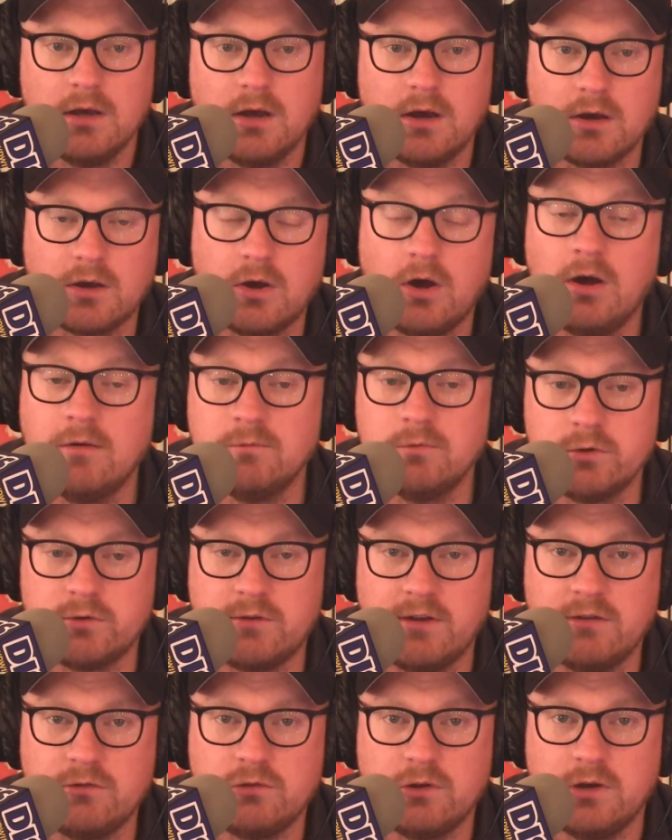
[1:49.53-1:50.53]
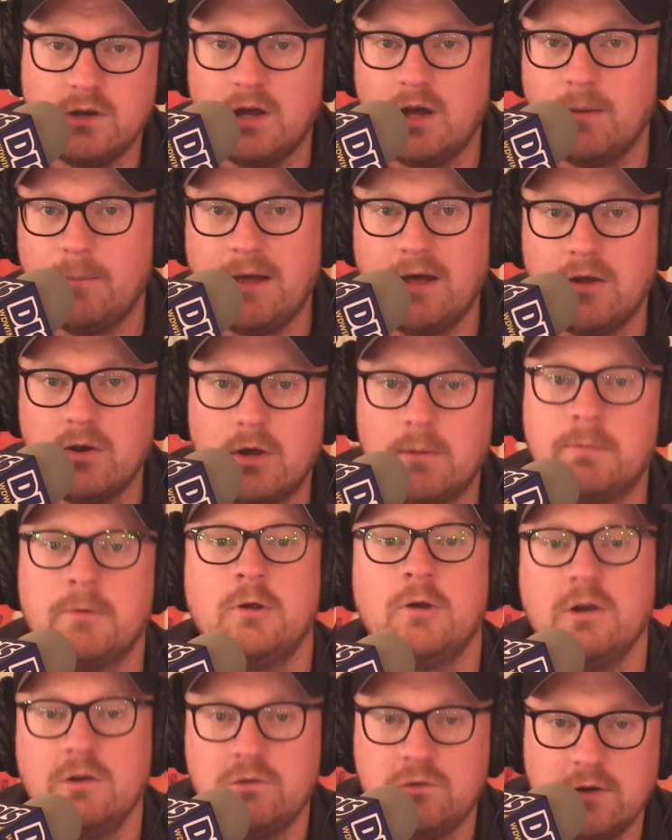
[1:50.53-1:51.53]
uh, conversation about
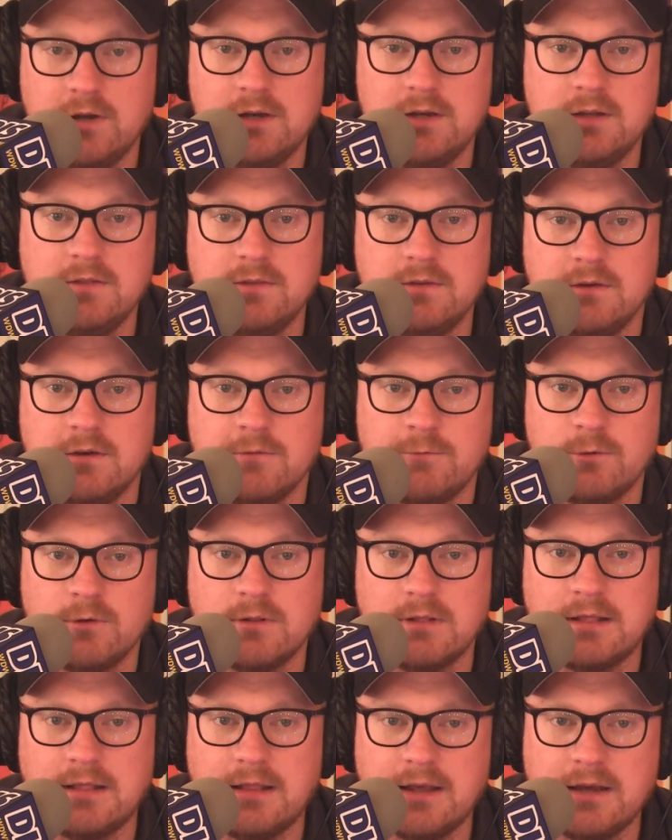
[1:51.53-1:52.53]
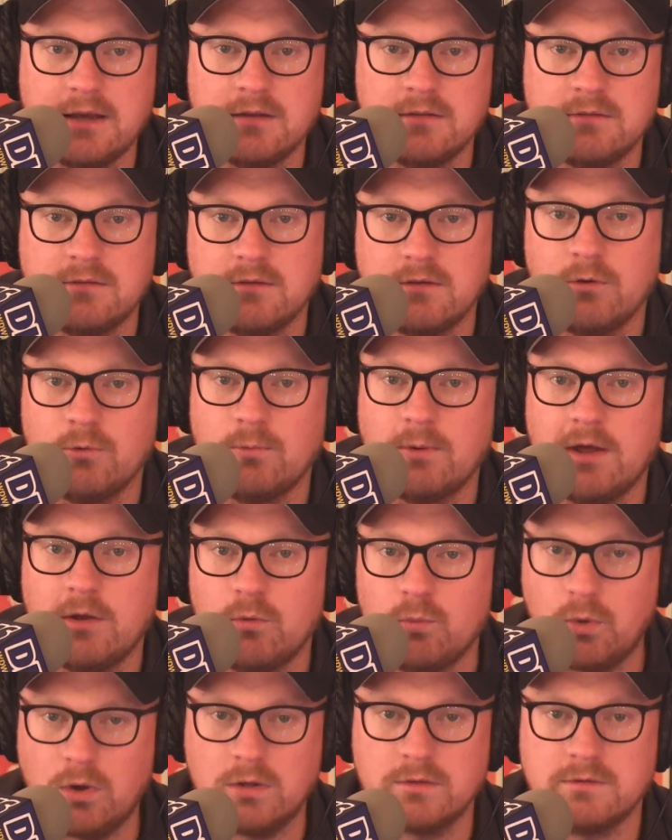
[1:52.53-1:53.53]
appreciating the different lands
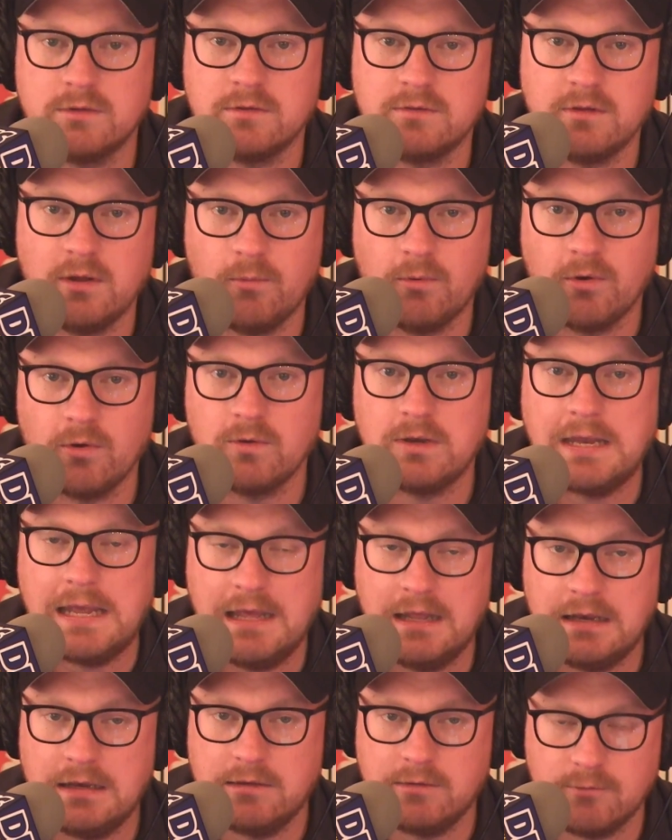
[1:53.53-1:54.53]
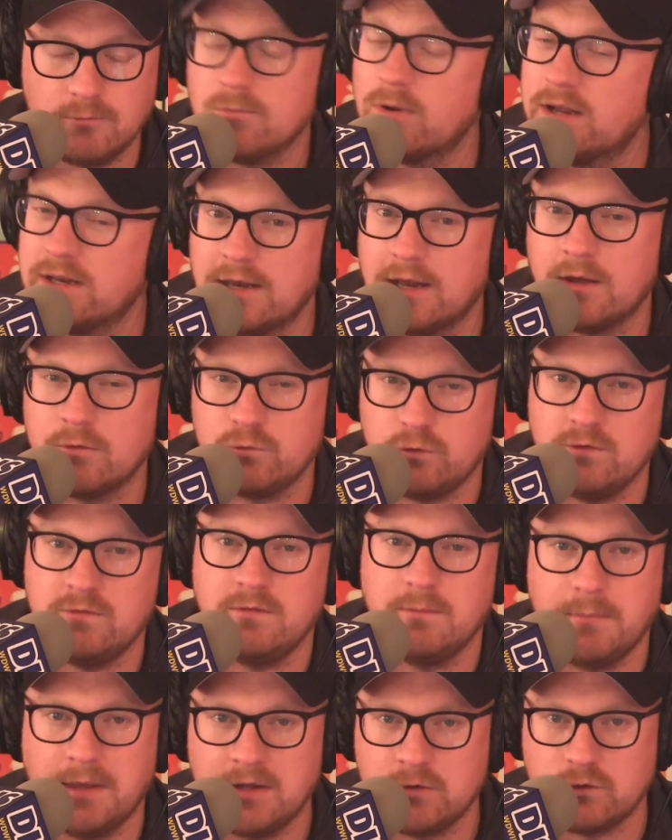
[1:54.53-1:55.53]
around Walt Disney World and right now
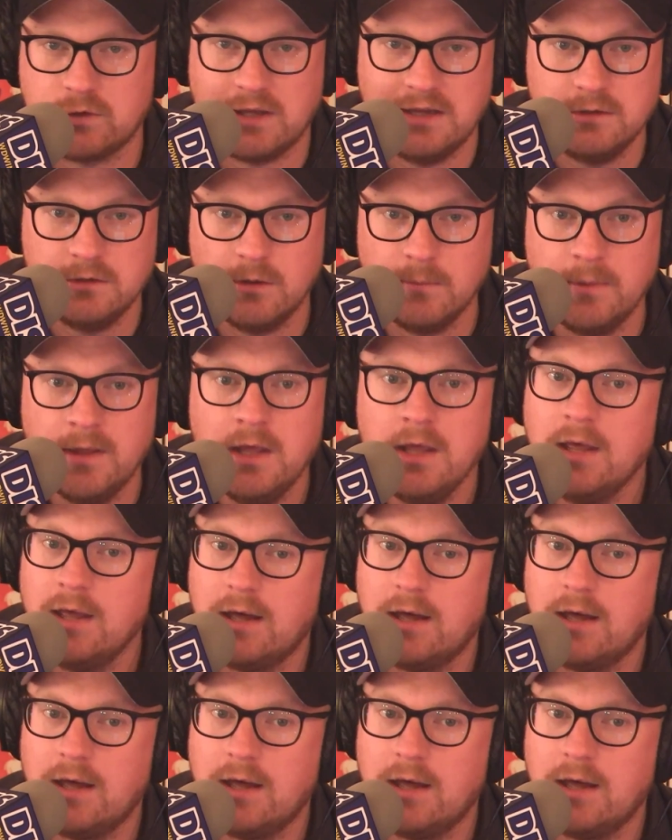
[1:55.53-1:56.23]
just in Magic Kingdom.